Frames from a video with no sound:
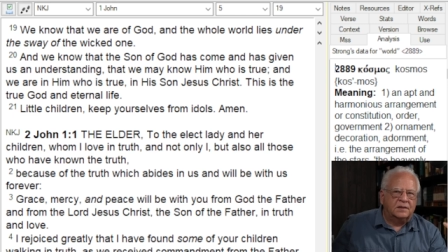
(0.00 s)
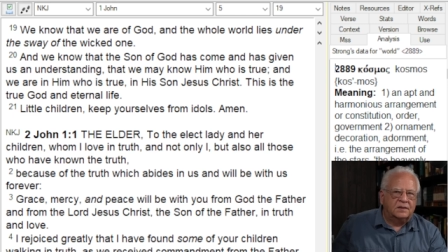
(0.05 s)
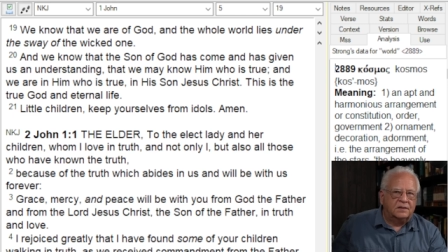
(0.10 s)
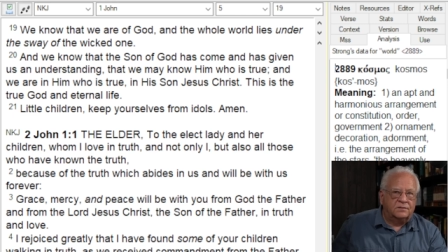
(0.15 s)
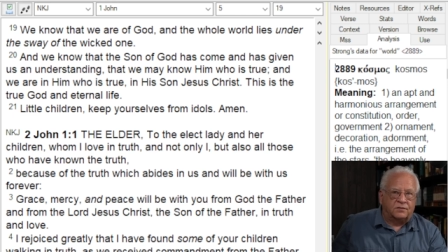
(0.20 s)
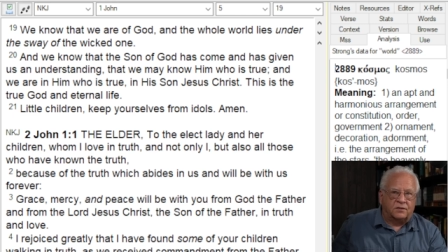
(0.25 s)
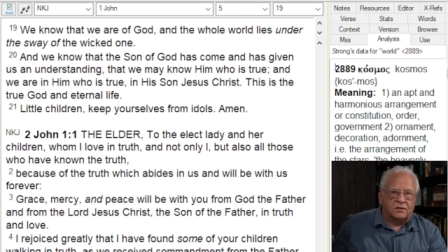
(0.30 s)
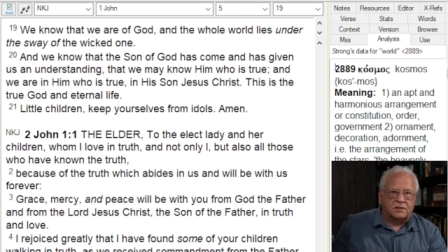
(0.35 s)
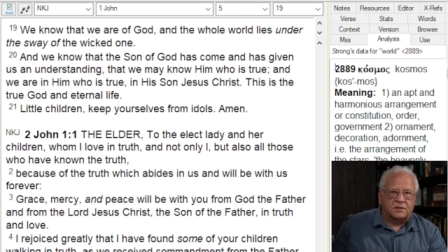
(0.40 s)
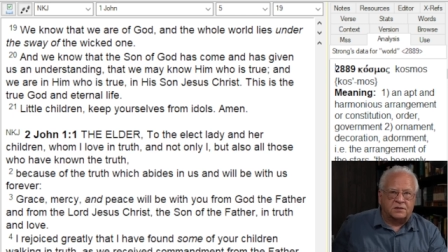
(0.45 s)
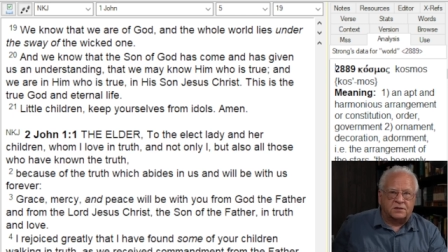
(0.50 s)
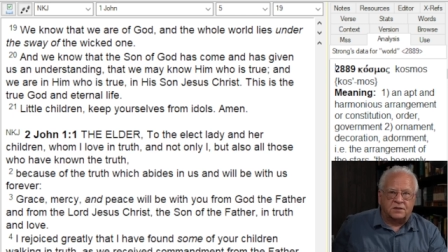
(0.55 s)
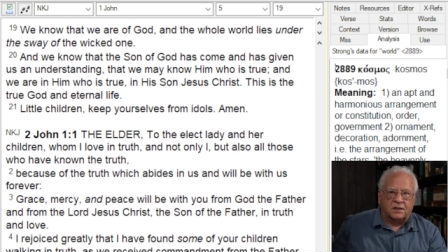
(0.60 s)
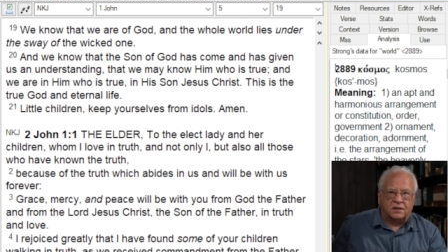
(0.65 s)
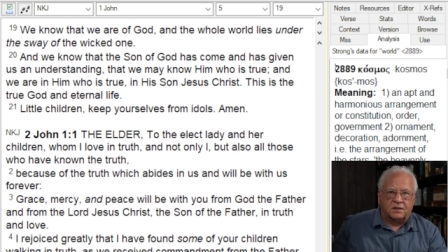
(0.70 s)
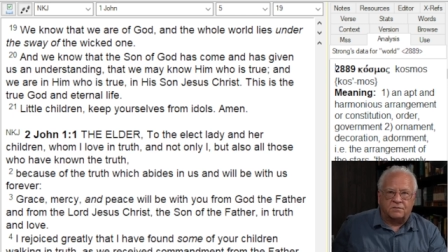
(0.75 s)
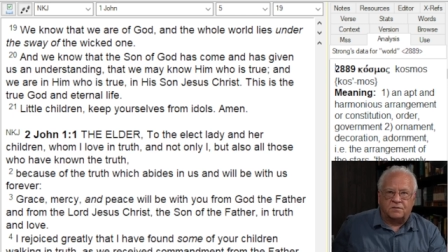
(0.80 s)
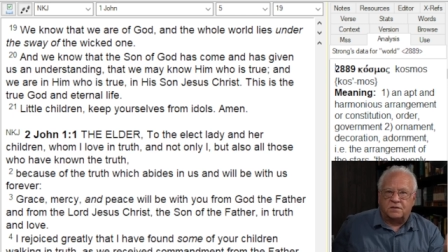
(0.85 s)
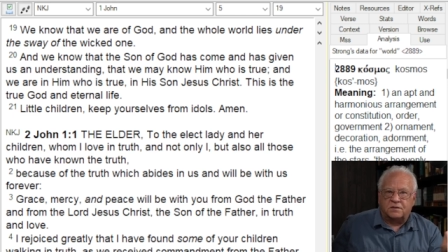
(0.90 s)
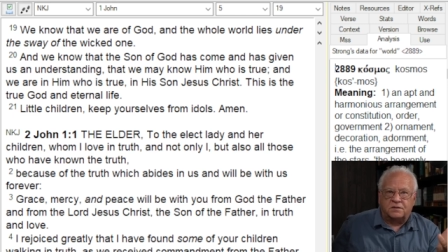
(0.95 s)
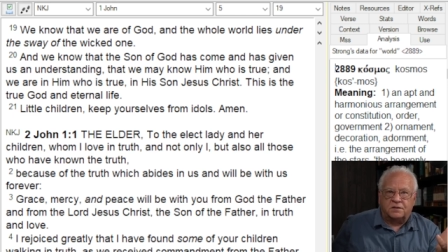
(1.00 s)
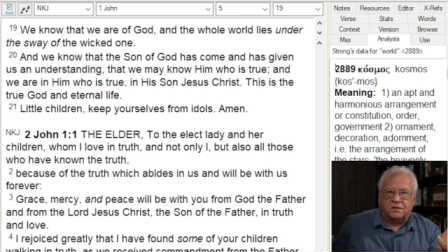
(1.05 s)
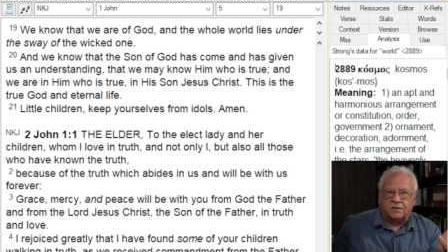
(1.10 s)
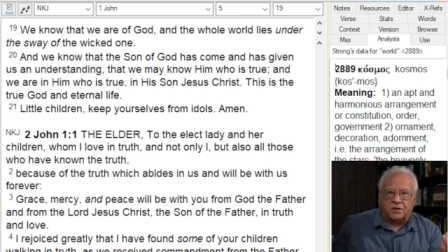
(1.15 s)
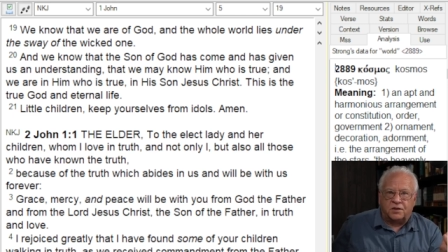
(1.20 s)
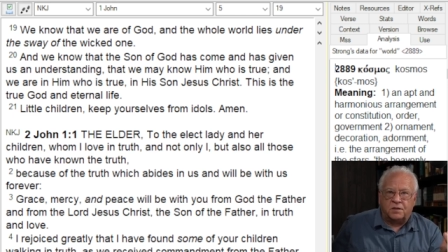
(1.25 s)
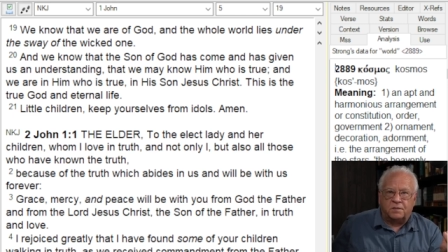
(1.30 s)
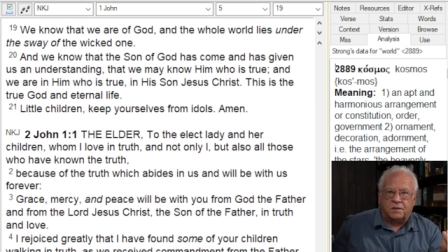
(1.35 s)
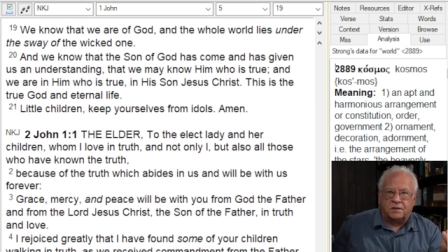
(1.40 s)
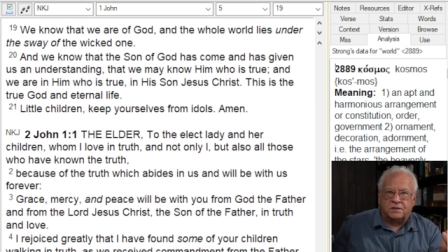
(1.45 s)
First sin wasn't
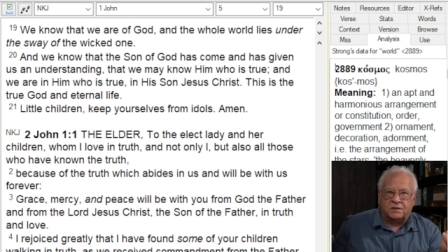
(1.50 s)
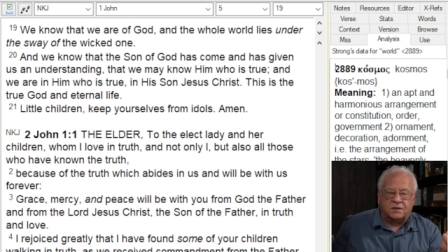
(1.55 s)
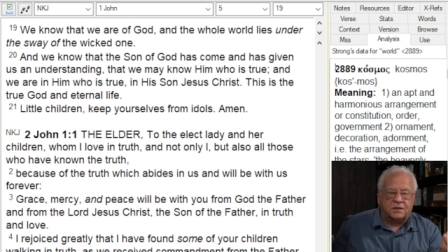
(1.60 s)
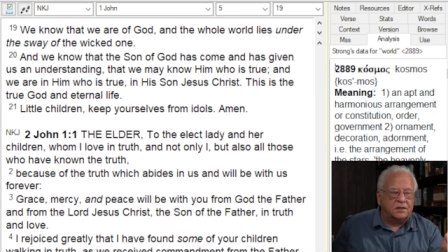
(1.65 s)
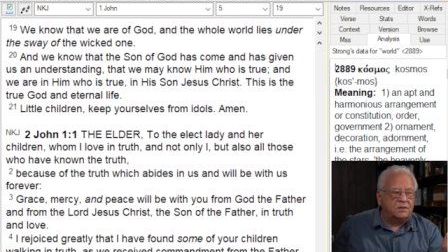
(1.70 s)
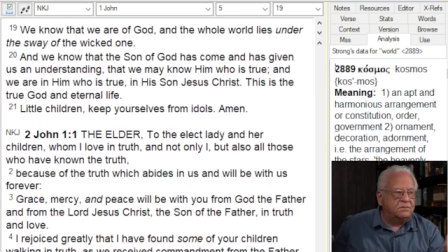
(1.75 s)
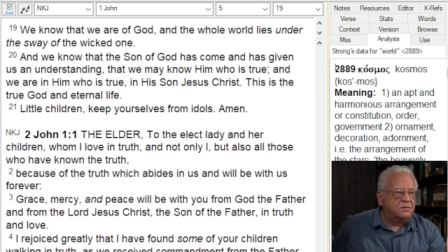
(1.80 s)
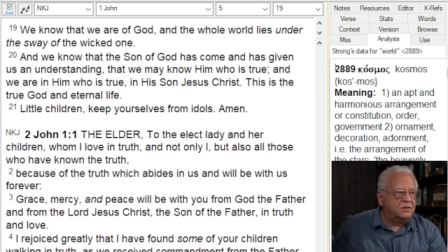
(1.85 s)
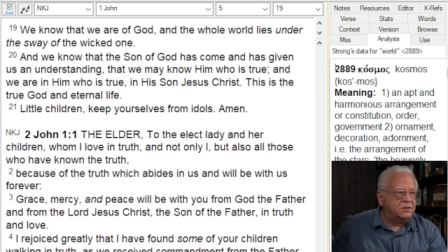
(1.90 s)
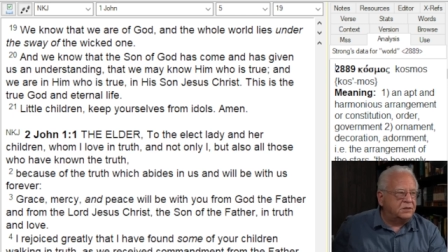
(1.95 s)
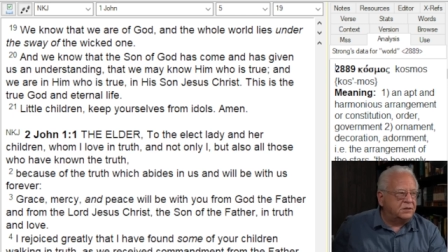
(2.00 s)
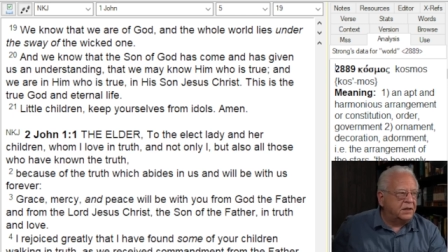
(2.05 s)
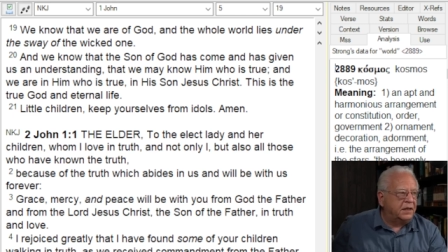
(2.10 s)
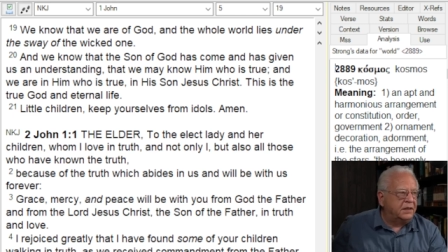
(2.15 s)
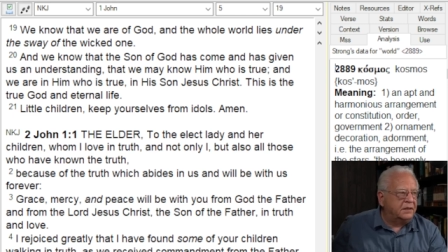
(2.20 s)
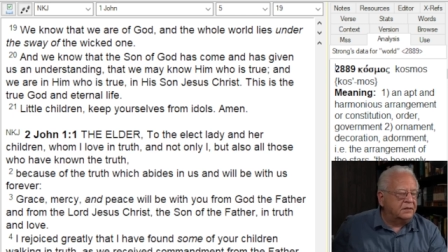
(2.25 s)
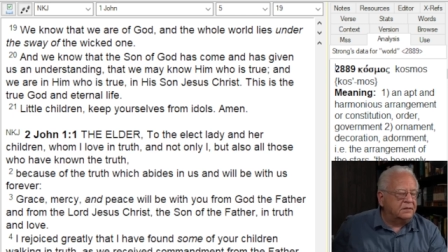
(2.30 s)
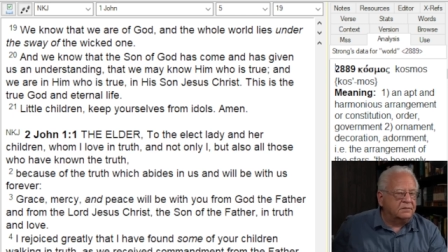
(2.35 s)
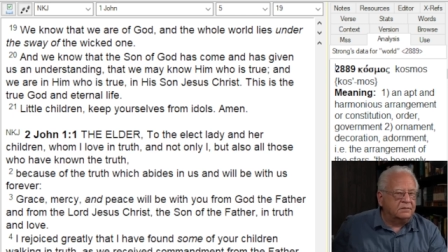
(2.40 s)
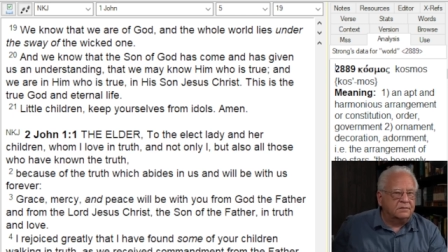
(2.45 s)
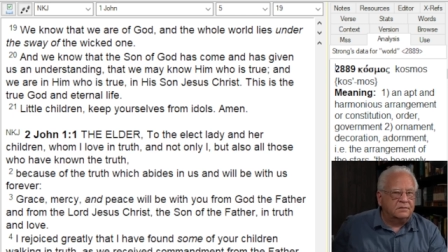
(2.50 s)
human sin; it was Satan.